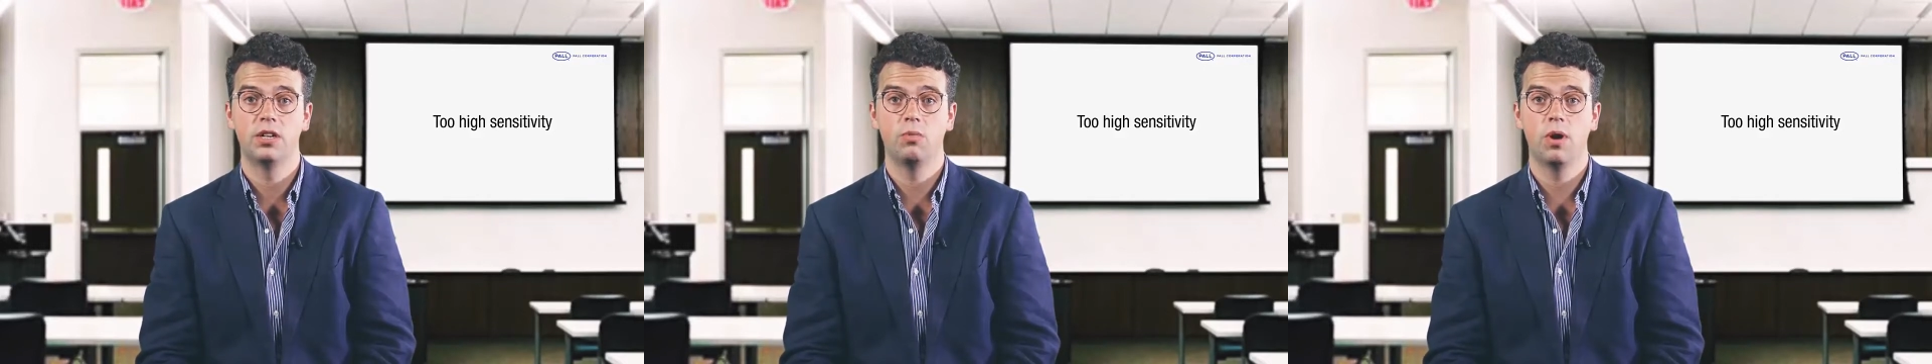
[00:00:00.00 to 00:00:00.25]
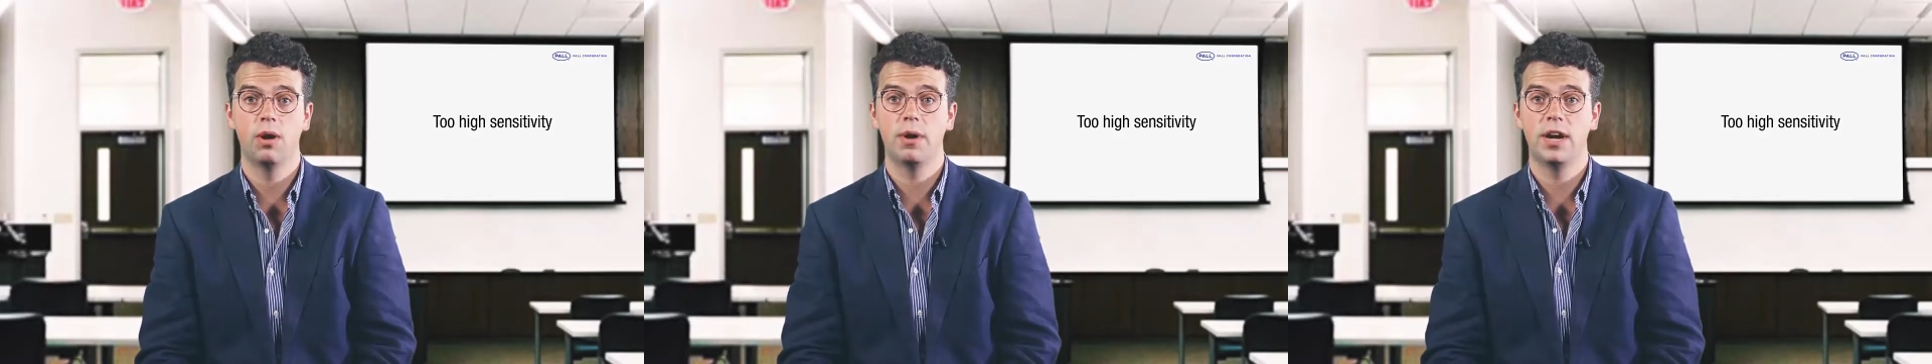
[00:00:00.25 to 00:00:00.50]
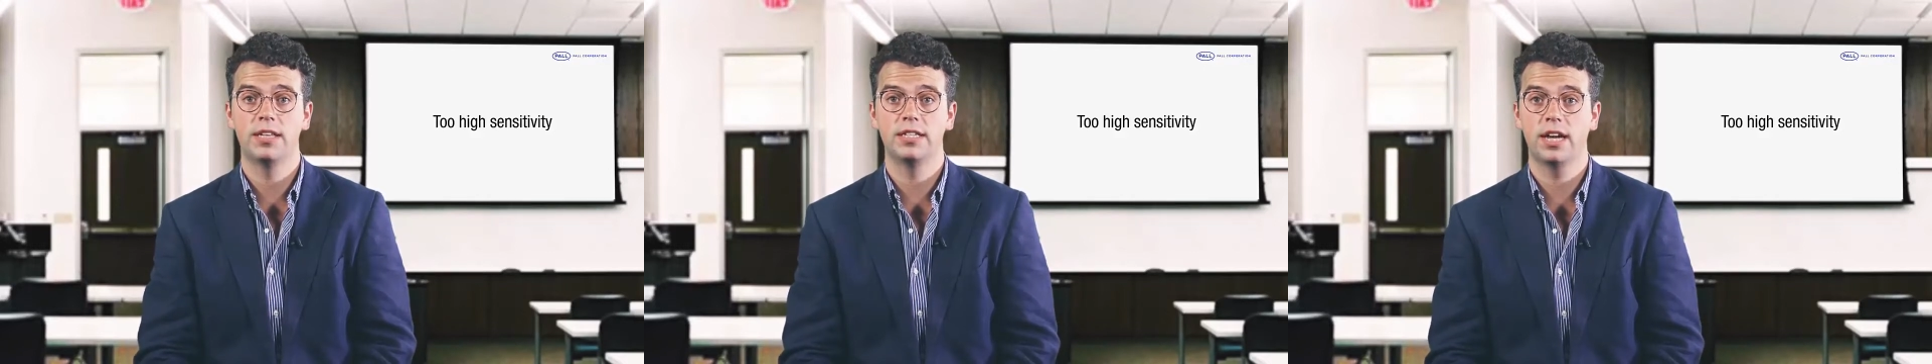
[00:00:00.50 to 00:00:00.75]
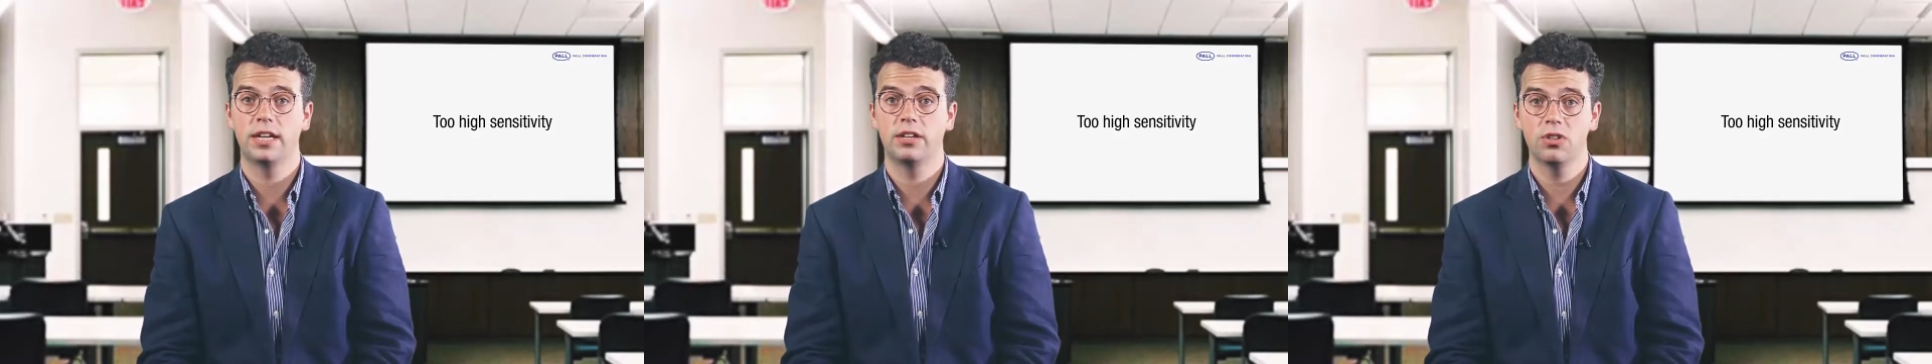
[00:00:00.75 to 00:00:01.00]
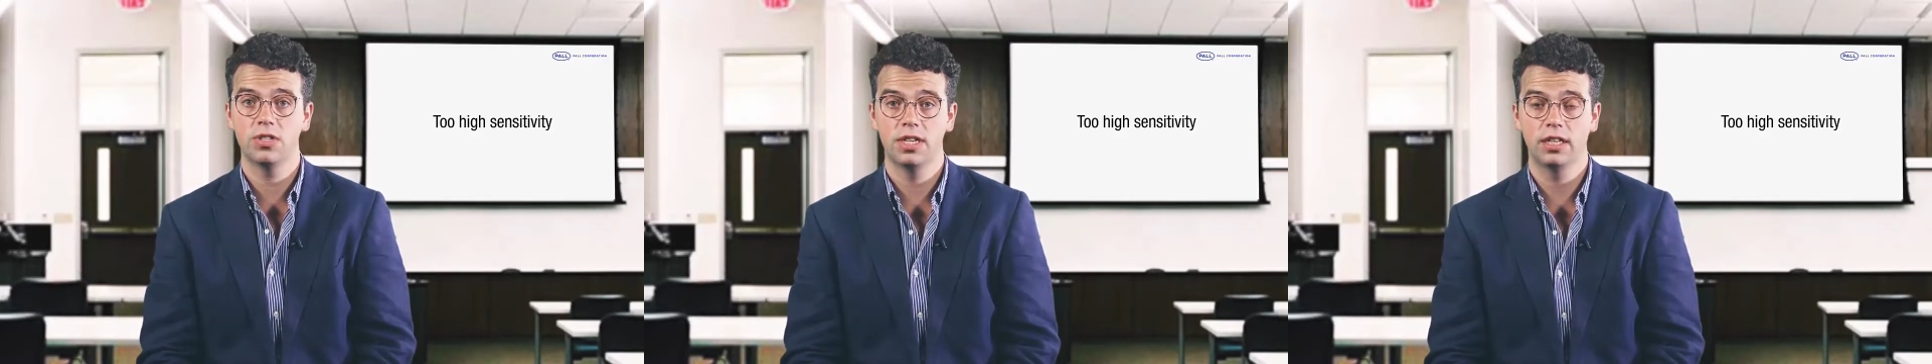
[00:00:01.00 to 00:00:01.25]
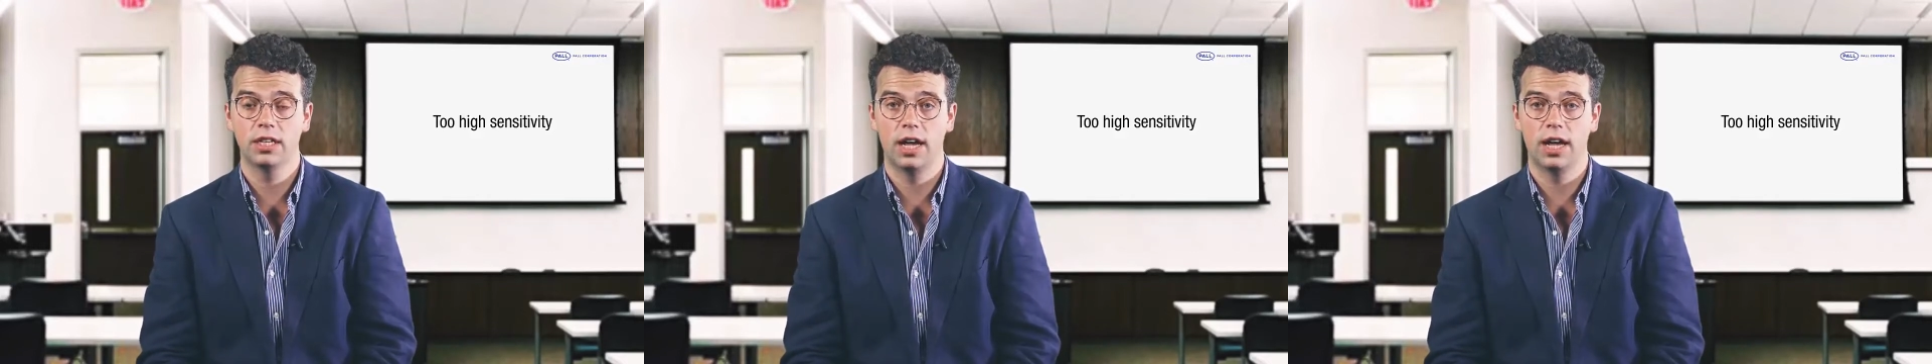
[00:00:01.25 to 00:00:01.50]
whereby the
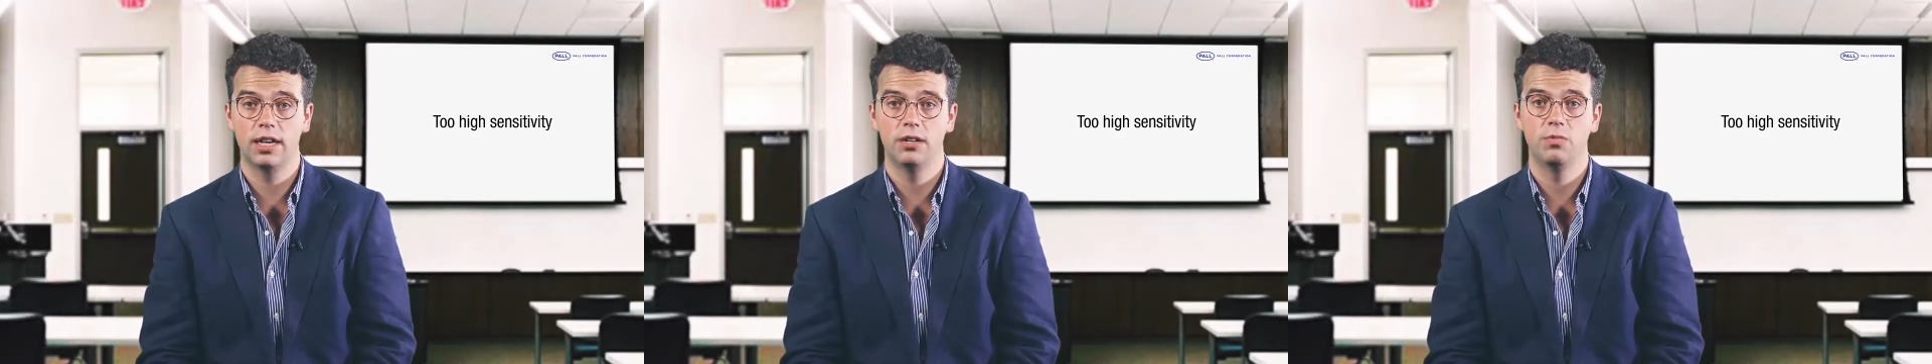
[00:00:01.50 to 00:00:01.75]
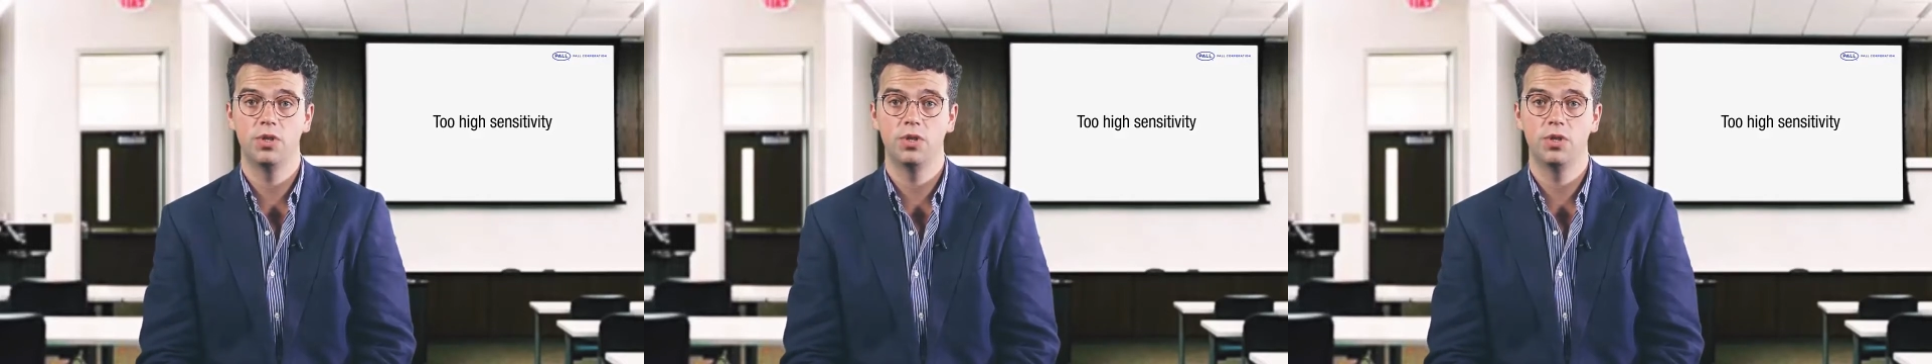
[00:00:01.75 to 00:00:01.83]
diagnostic line,